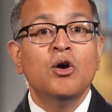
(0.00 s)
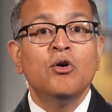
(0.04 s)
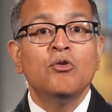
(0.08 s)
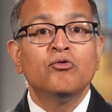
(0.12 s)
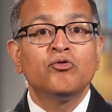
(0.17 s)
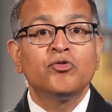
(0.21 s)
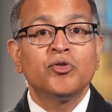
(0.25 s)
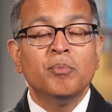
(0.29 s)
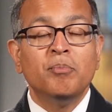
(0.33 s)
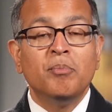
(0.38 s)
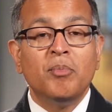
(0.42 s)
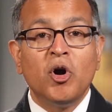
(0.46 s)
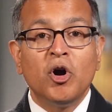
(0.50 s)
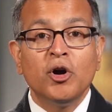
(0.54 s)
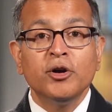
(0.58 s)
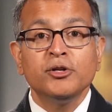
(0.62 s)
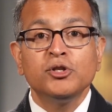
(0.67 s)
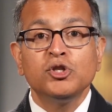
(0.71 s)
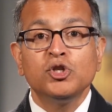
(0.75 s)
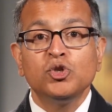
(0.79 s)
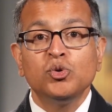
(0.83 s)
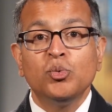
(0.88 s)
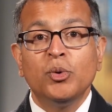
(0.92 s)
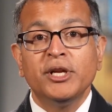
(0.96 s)
From
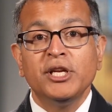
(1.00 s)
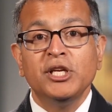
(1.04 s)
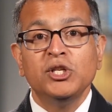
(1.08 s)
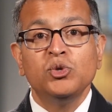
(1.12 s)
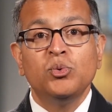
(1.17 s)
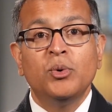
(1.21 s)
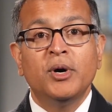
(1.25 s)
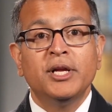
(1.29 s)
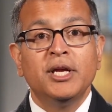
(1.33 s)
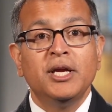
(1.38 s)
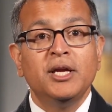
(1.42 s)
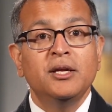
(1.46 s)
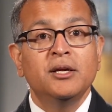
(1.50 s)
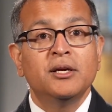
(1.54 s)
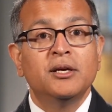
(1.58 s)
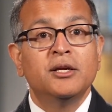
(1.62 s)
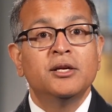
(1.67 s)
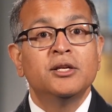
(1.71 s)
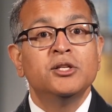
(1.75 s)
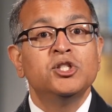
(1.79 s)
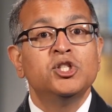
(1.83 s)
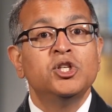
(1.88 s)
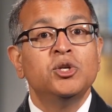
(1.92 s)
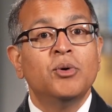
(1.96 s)
March 2020
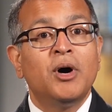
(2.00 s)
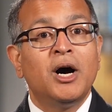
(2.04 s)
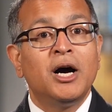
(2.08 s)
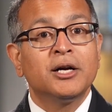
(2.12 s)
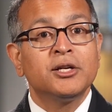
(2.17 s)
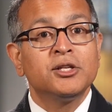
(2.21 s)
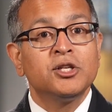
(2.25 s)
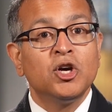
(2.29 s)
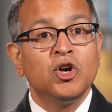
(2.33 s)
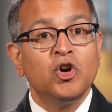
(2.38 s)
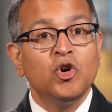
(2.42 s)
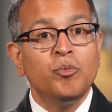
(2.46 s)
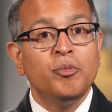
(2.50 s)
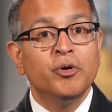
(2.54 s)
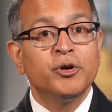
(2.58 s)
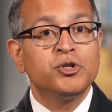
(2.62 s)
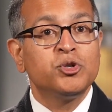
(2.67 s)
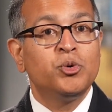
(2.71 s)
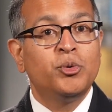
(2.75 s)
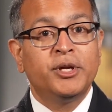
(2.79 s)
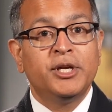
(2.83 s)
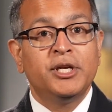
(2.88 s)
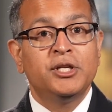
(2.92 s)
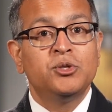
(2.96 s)
to October
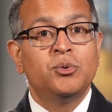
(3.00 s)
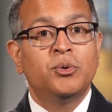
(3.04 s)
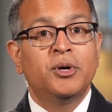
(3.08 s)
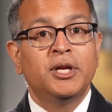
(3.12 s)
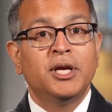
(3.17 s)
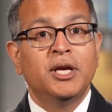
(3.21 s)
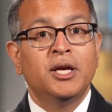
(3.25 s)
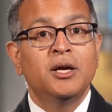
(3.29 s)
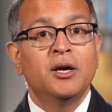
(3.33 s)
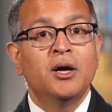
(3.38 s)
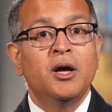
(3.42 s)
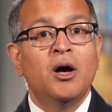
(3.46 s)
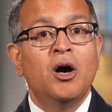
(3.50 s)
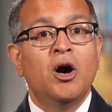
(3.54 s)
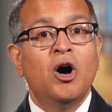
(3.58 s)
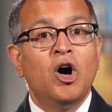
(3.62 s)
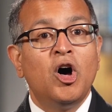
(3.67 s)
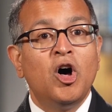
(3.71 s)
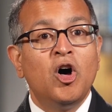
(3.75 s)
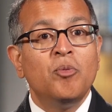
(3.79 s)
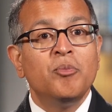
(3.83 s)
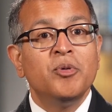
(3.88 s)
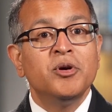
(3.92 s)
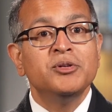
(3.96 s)
2020,
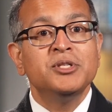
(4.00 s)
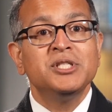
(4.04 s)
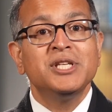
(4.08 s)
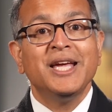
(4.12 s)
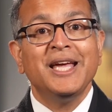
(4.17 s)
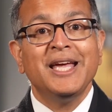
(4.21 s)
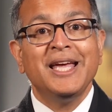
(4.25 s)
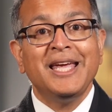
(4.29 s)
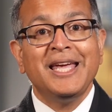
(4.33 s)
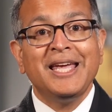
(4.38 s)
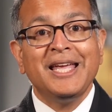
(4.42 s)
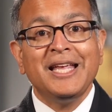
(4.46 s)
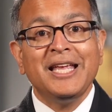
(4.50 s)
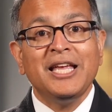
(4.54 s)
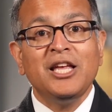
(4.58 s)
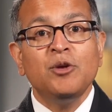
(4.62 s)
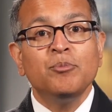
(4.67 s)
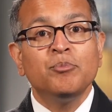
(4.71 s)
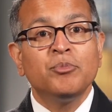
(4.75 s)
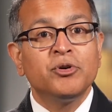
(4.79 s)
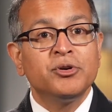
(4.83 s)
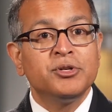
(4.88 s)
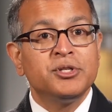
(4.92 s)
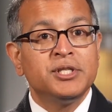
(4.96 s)
almost
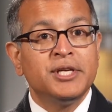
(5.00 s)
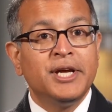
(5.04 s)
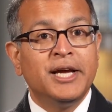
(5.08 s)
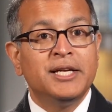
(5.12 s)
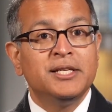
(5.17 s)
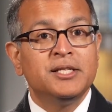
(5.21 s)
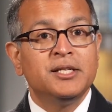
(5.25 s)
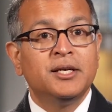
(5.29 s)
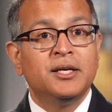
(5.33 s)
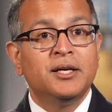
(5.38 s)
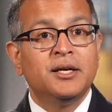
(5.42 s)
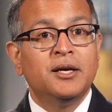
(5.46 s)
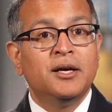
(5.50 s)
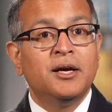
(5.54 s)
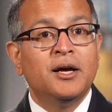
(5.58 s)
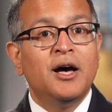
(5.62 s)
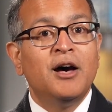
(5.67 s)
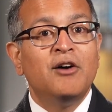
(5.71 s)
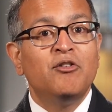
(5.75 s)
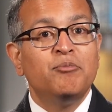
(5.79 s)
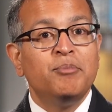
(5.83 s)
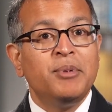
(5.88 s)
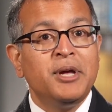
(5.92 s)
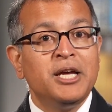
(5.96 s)
80%
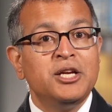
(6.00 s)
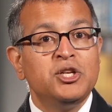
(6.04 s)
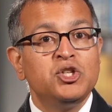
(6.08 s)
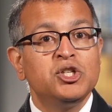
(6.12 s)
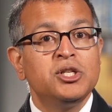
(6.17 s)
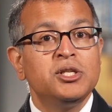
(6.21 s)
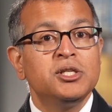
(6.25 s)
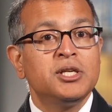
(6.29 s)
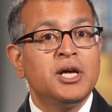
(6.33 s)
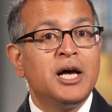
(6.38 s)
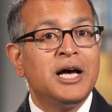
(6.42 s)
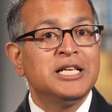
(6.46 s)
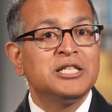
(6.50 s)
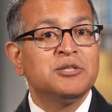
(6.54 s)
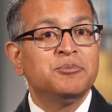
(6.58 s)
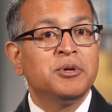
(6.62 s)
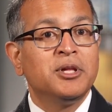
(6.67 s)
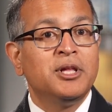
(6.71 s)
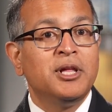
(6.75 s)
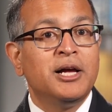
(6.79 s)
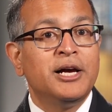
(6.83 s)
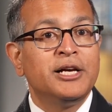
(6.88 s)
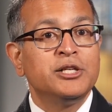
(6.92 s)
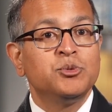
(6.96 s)
of patients
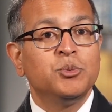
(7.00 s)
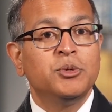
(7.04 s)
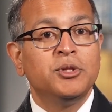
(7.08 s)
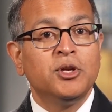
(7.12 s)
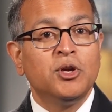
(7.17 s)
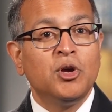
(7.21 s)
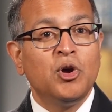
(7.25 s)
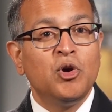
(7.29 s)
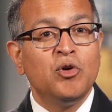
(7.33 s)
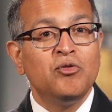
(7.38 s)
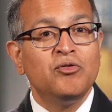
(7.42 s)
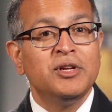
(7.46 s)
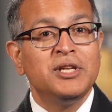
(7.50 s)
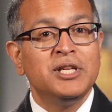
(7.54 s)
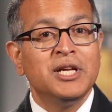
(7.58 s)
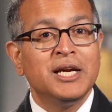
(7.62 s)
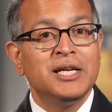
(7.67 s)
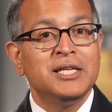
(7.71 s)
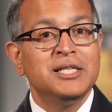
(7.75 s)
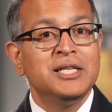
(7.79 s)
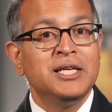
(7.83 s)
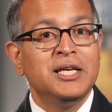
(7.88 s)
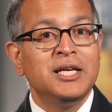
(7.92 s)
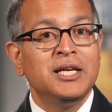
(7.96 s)
hospitalized with COVID
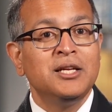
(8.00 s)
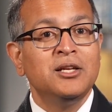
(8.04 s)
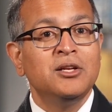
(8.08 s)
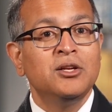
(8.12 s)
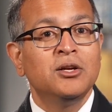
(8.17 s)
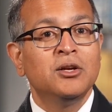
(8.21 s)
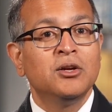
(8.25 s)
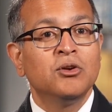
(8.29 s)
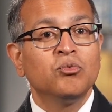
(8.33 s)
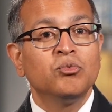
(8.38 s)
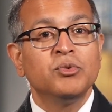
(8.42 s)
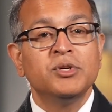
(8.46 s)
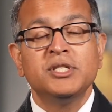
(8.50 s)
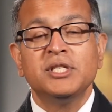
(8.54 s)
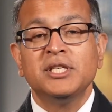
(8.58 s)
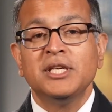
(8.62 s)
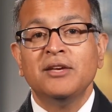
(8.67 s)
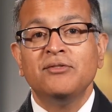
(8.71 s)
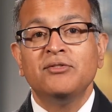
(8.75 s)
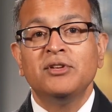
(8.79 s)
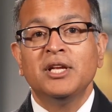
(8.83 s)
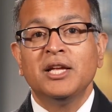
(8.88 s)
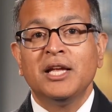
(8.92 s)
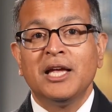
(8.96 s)
19
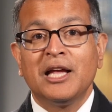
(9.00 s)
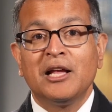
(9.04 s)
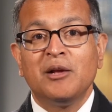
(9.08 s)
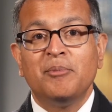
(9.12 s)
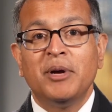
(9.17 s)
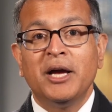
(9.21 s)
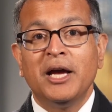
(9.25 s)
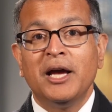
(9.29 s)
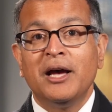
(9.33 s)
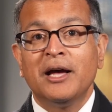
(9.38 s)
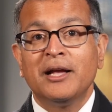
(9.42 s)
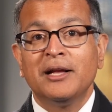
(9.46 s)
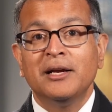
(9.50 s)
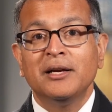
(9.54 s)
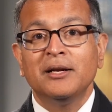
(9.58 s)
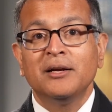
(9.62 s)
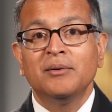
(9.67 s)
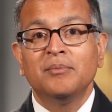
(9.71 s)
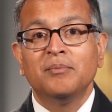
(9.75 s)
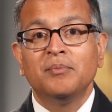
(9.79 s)
received an antibiotic.